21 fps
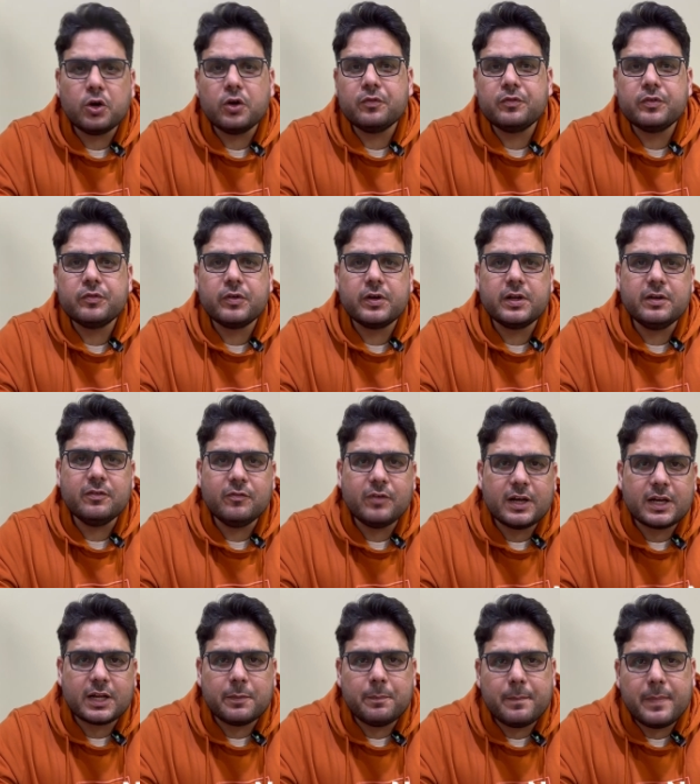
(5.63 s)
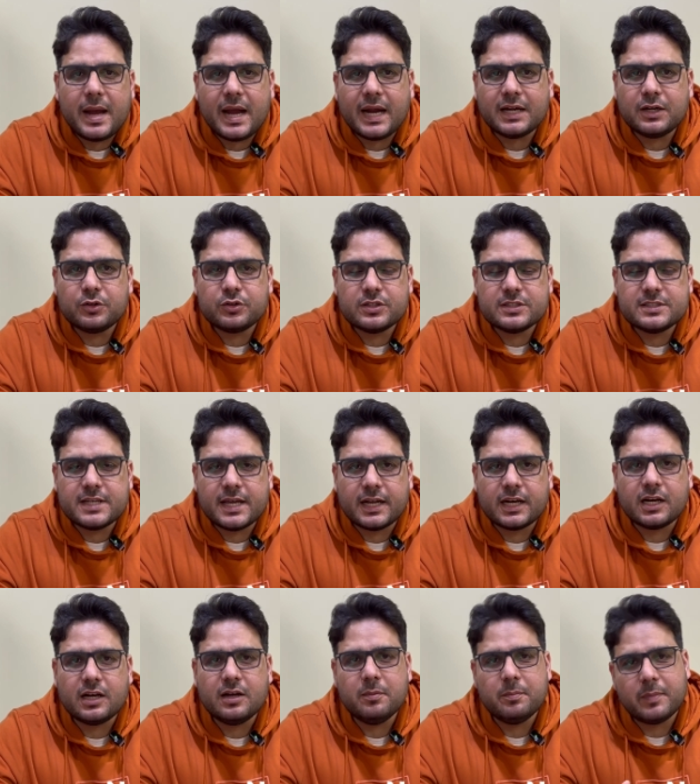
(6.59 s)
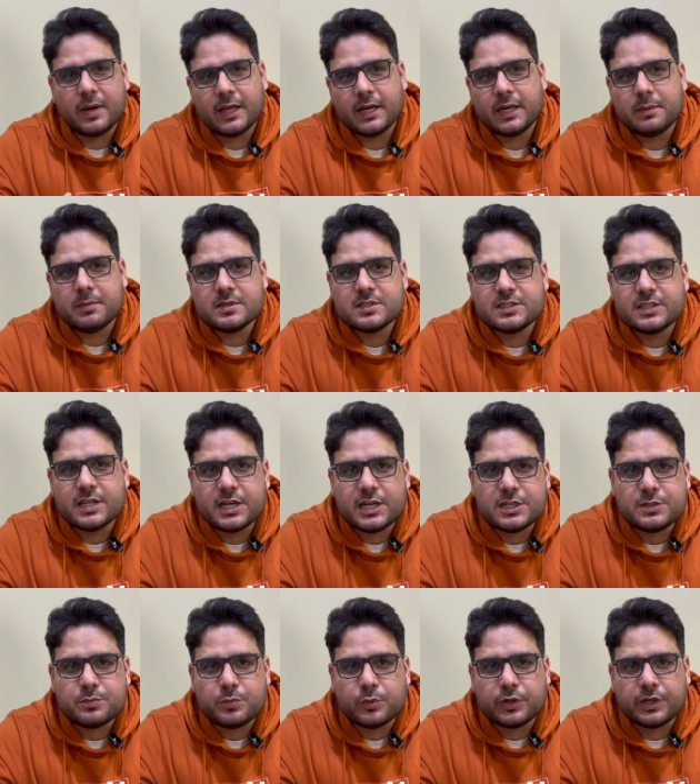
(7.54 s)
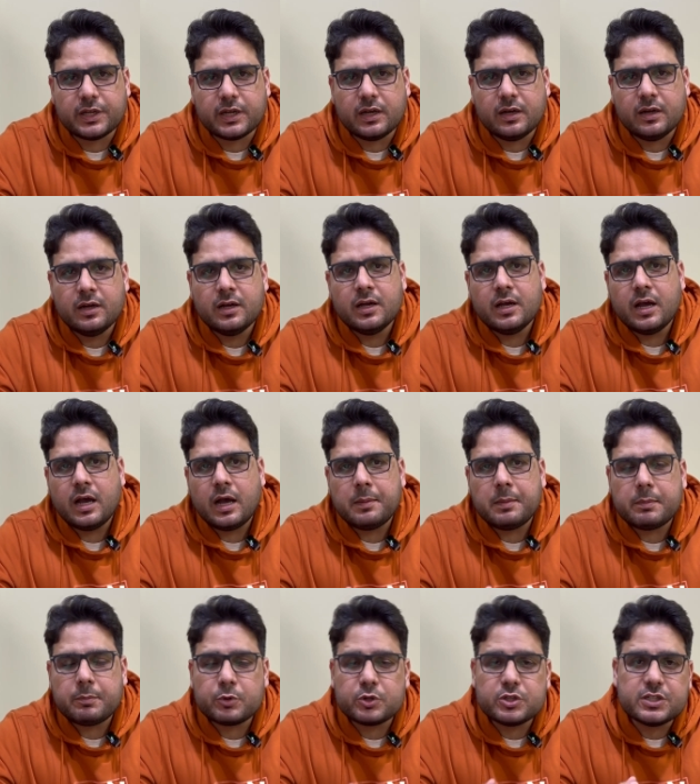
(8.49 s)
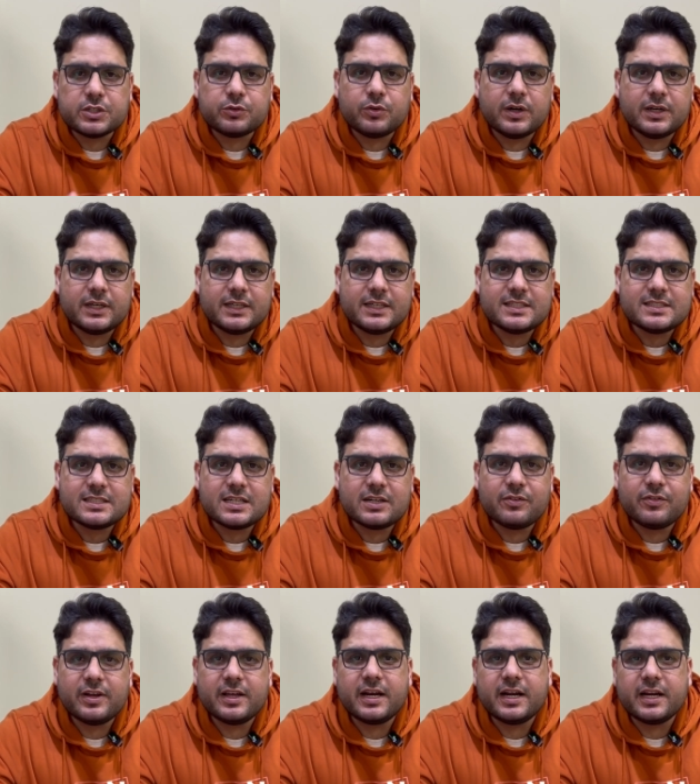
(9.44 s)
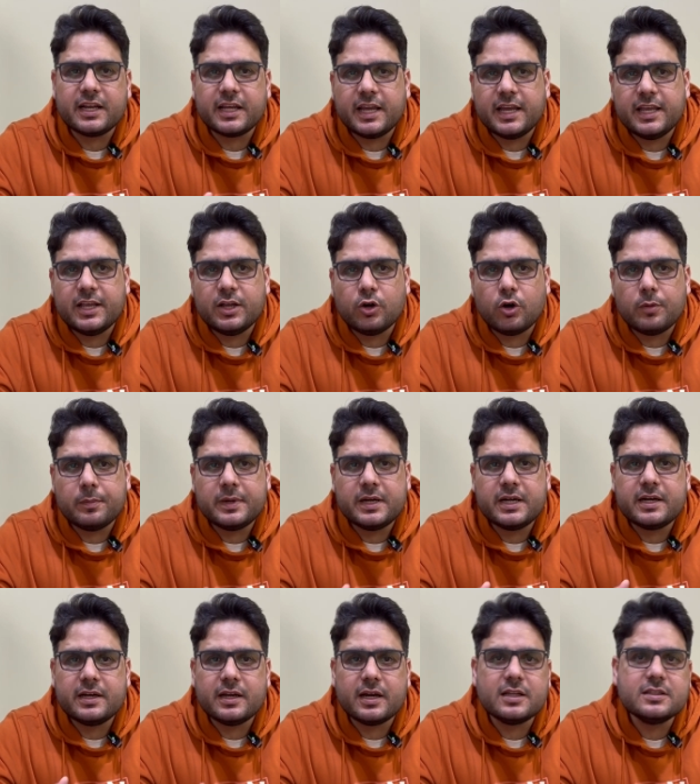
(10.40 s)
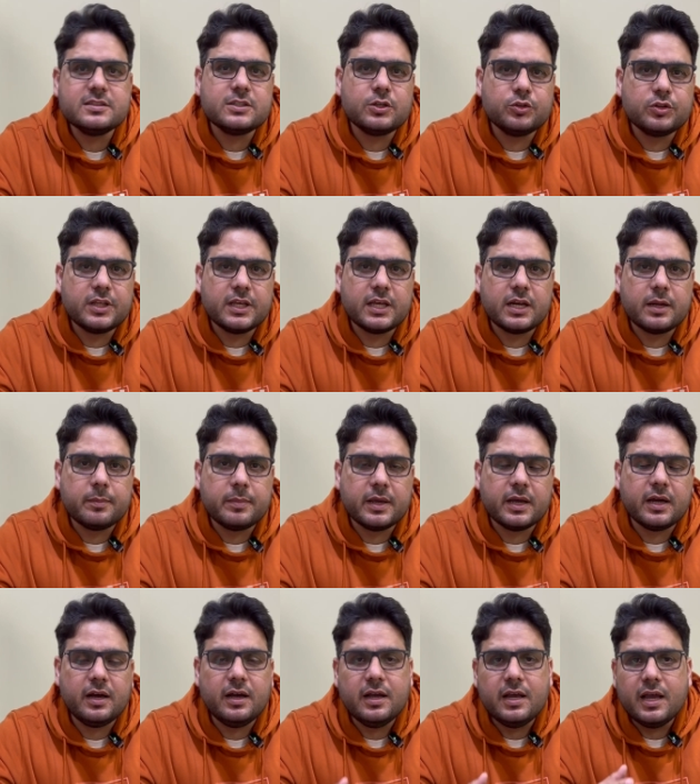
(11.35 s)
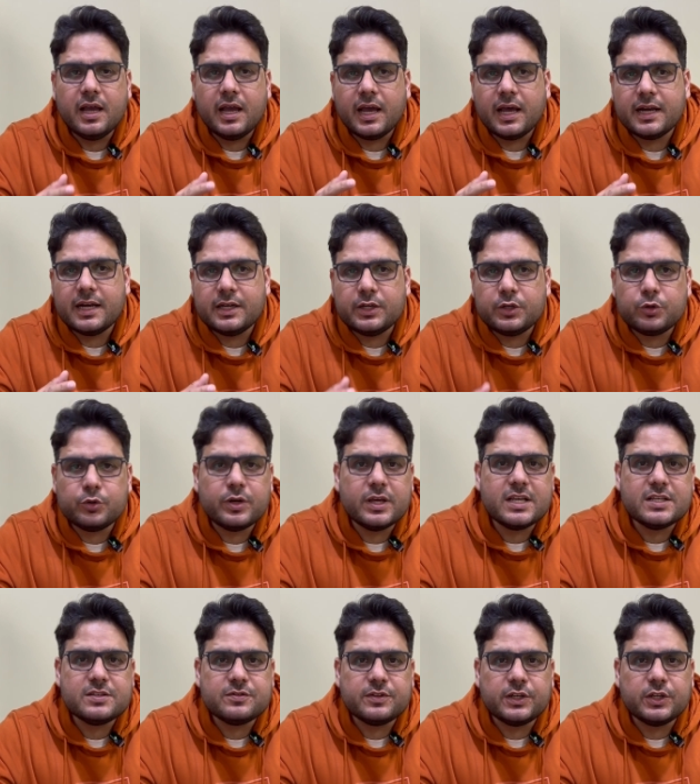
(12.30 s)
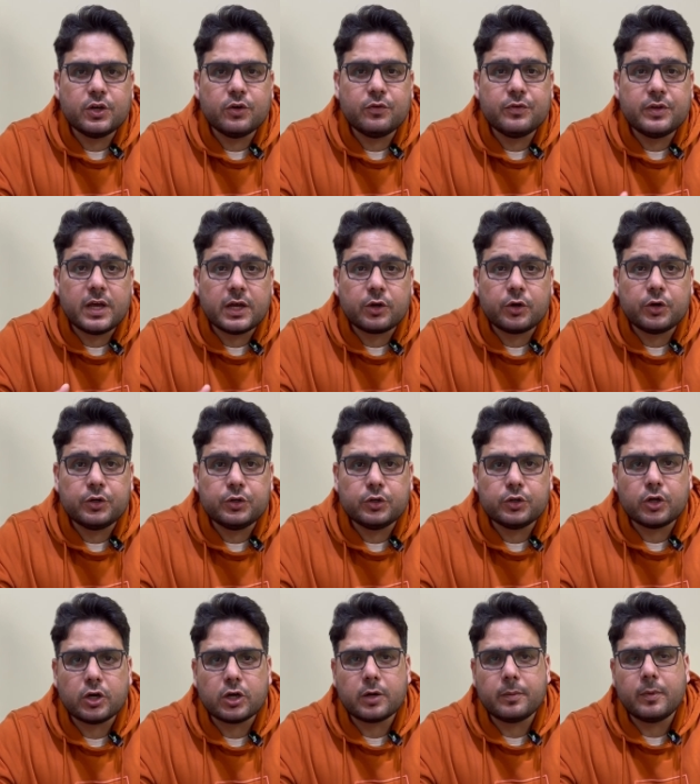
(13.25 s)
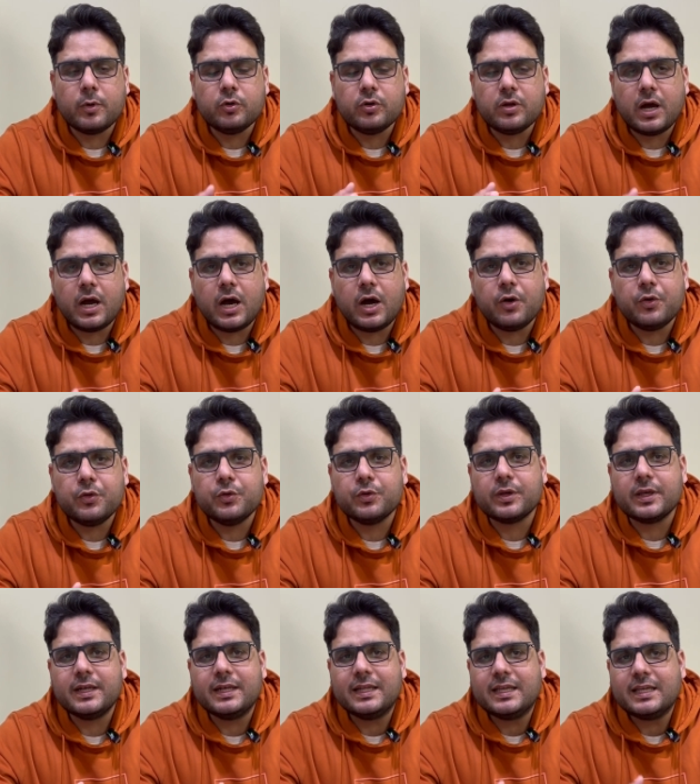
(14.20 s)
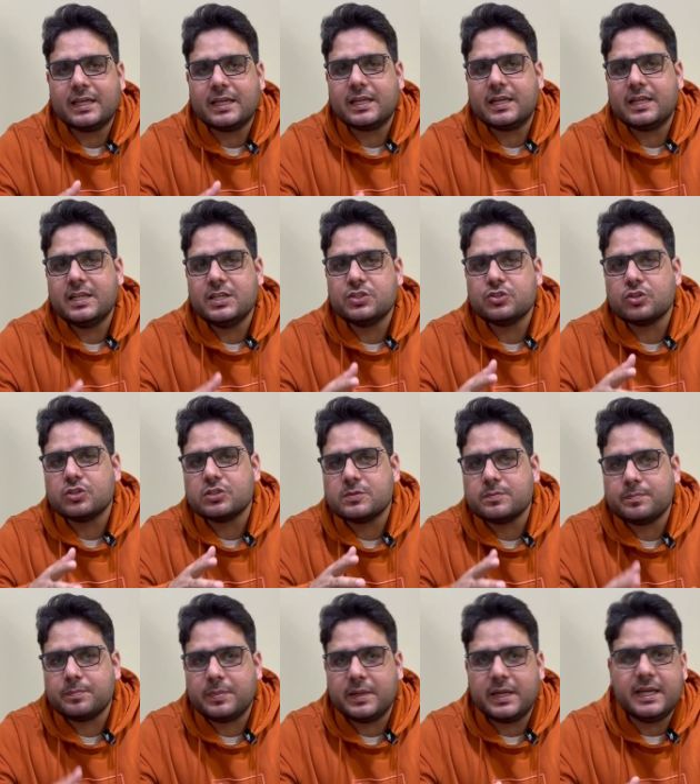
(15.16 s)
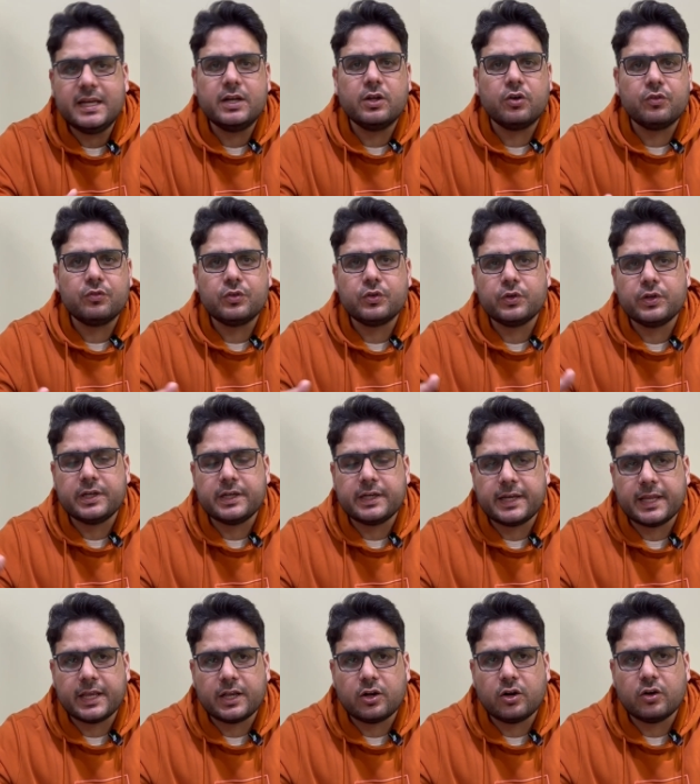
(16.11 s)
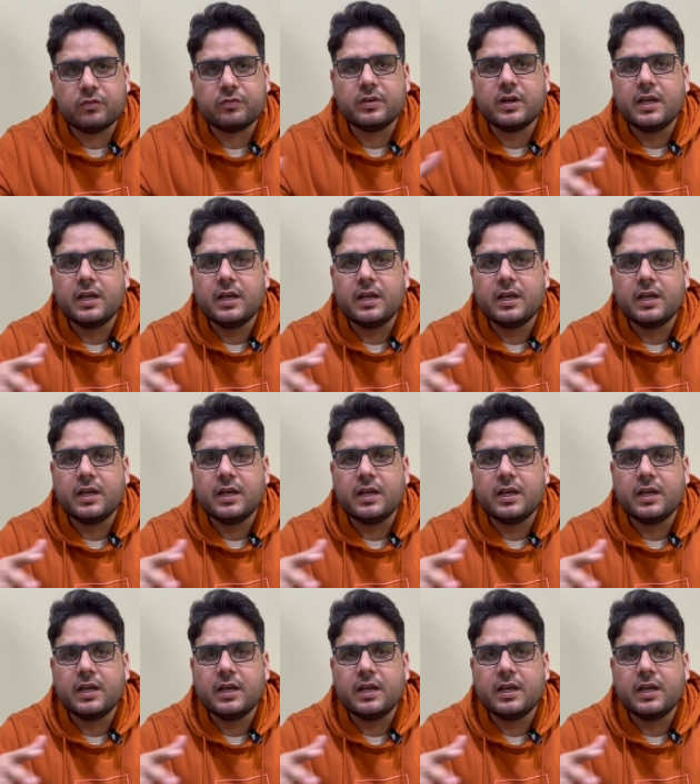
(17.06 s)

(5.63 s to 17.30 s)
everyone, welcome back to the channel. My name is Naresh Poonia. I'm a project quantity surveyor at AECOM in Riyadh, Saudi Arabia. And in today's video, we are going to talk about how you can increase your speed of doing takeoff